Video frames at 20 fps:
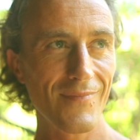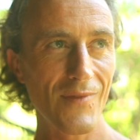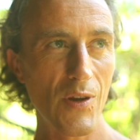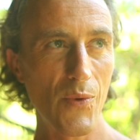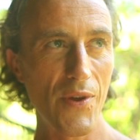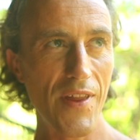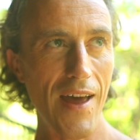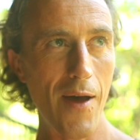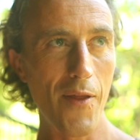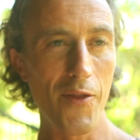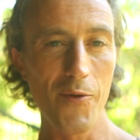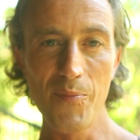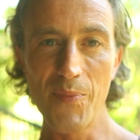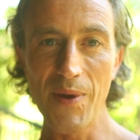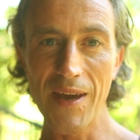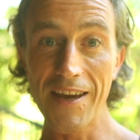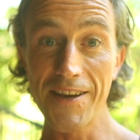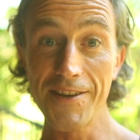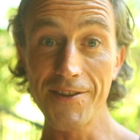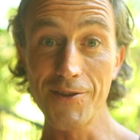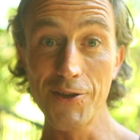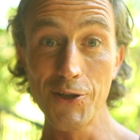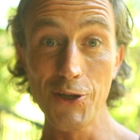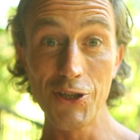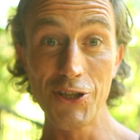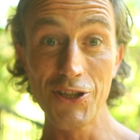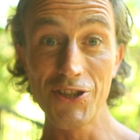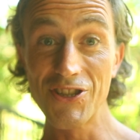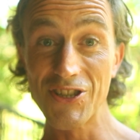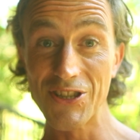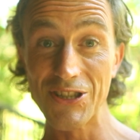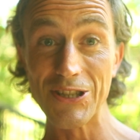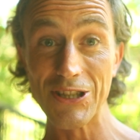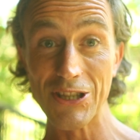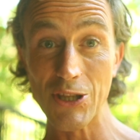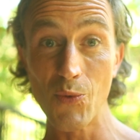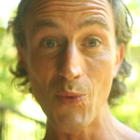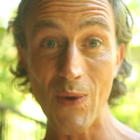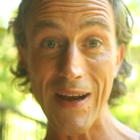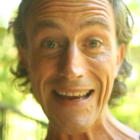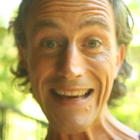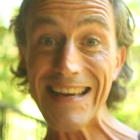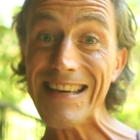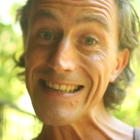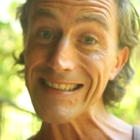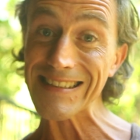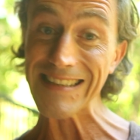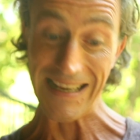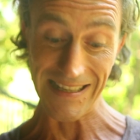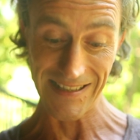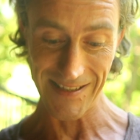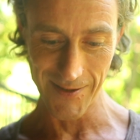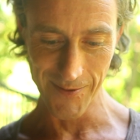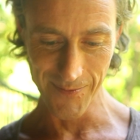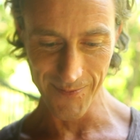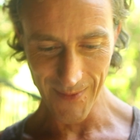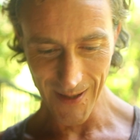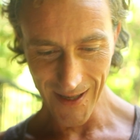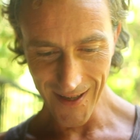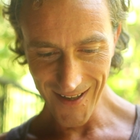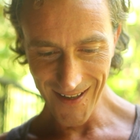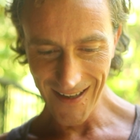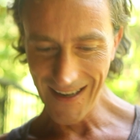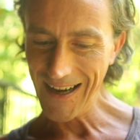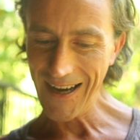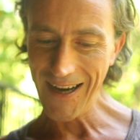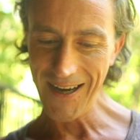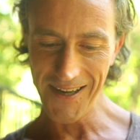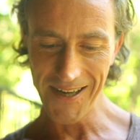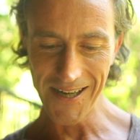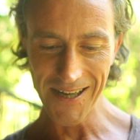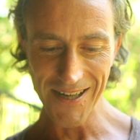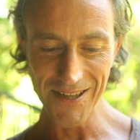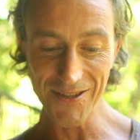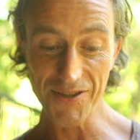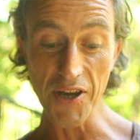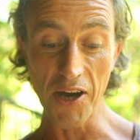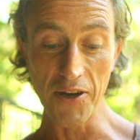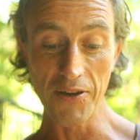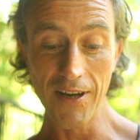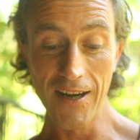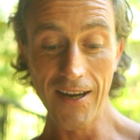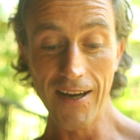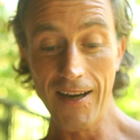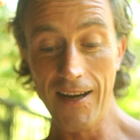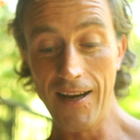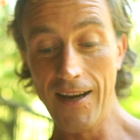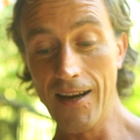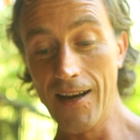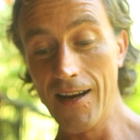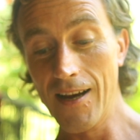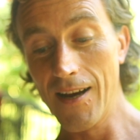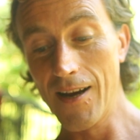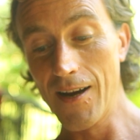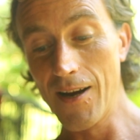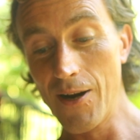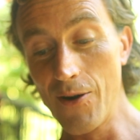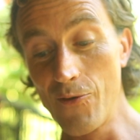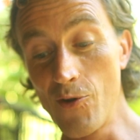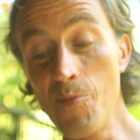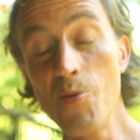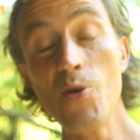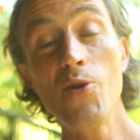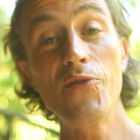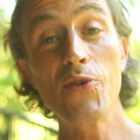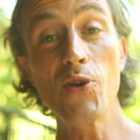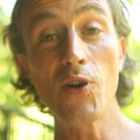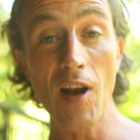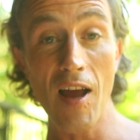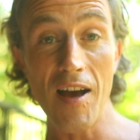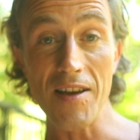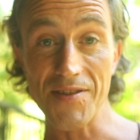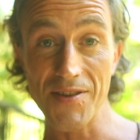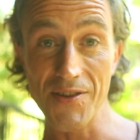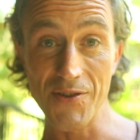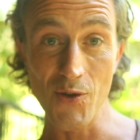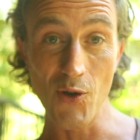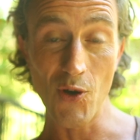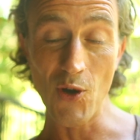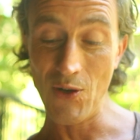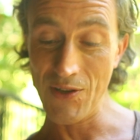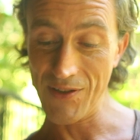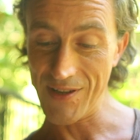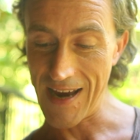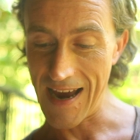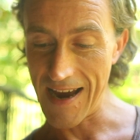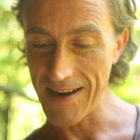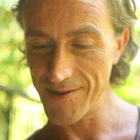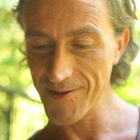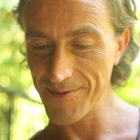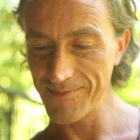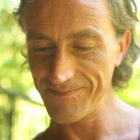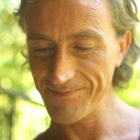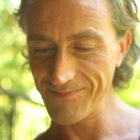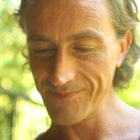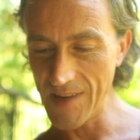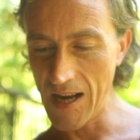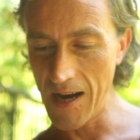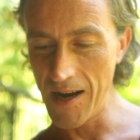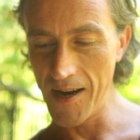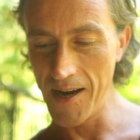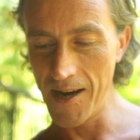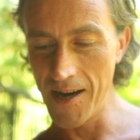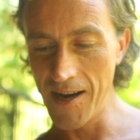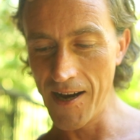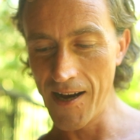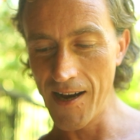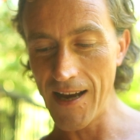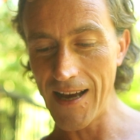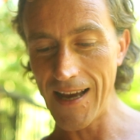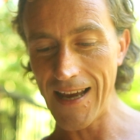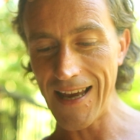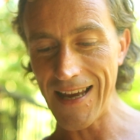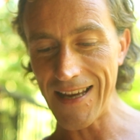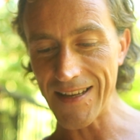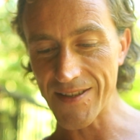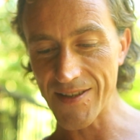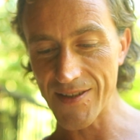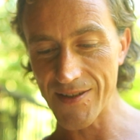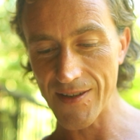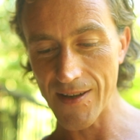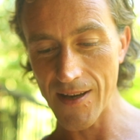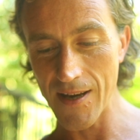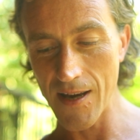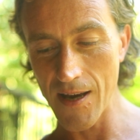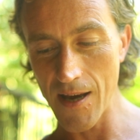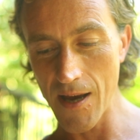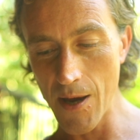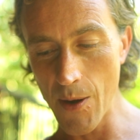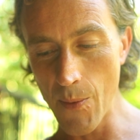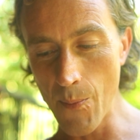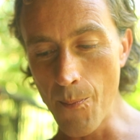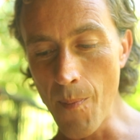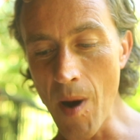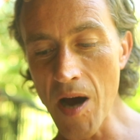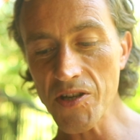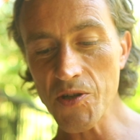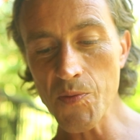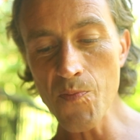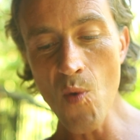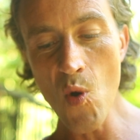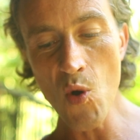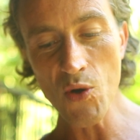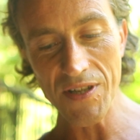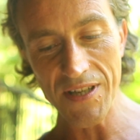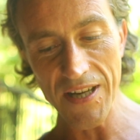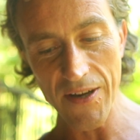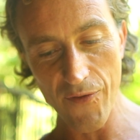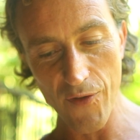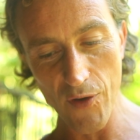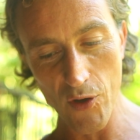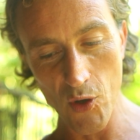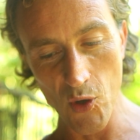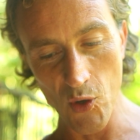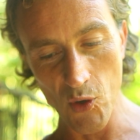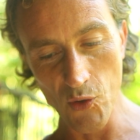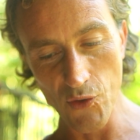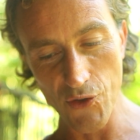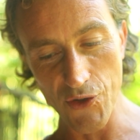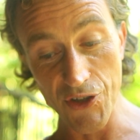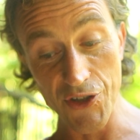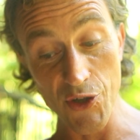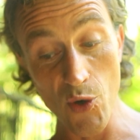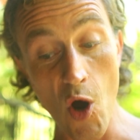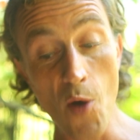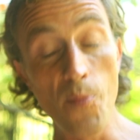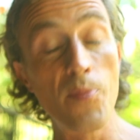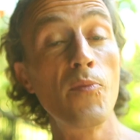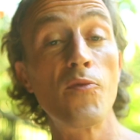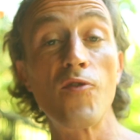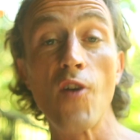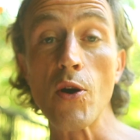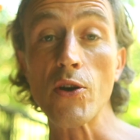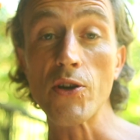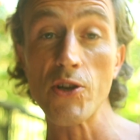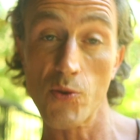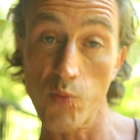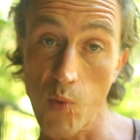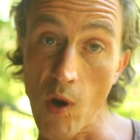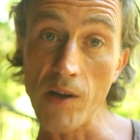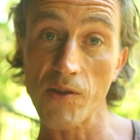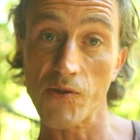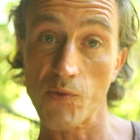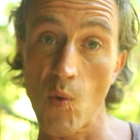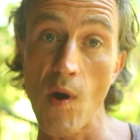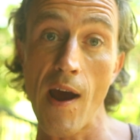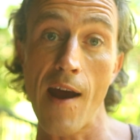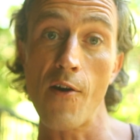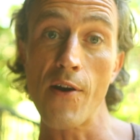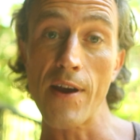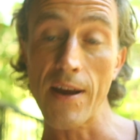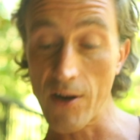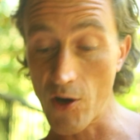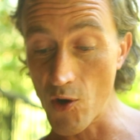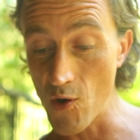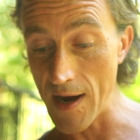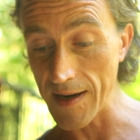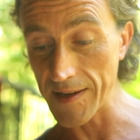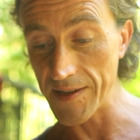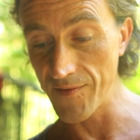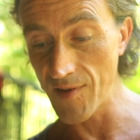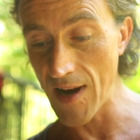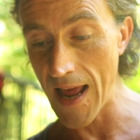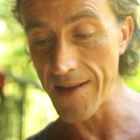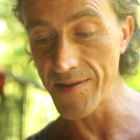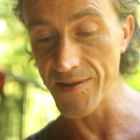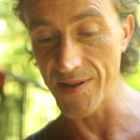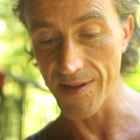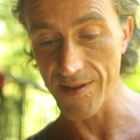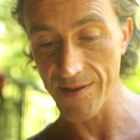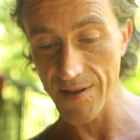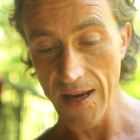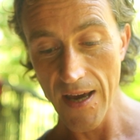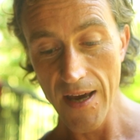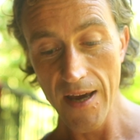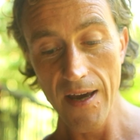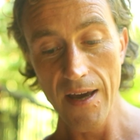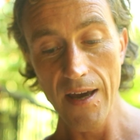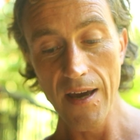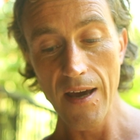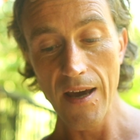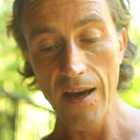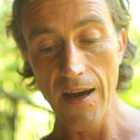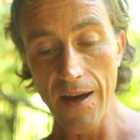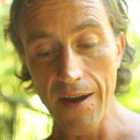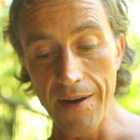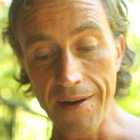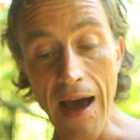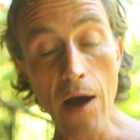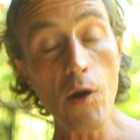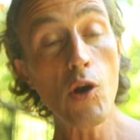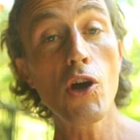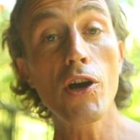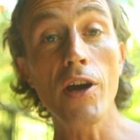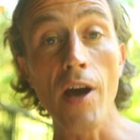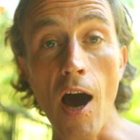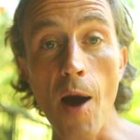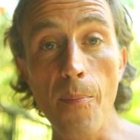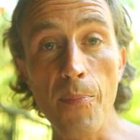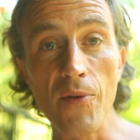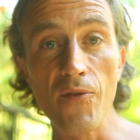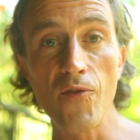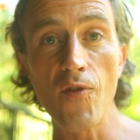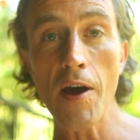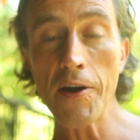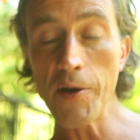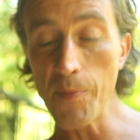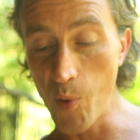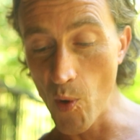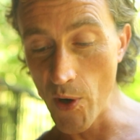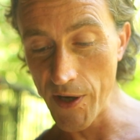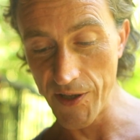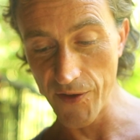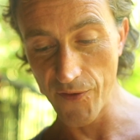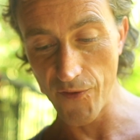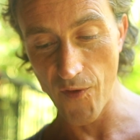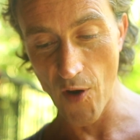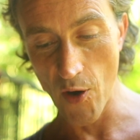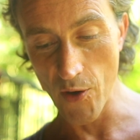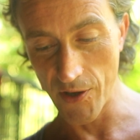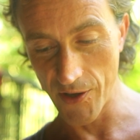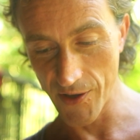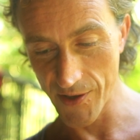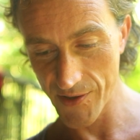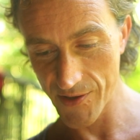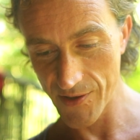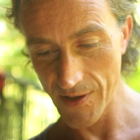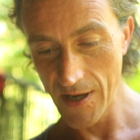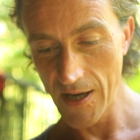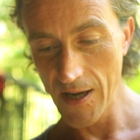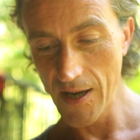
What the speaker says: without them being as good as the way he says them. So, remove your glasses or contacts. It's much more difficult to do open focus whilst wearing corrective lenses. Now look up and find a point of focus.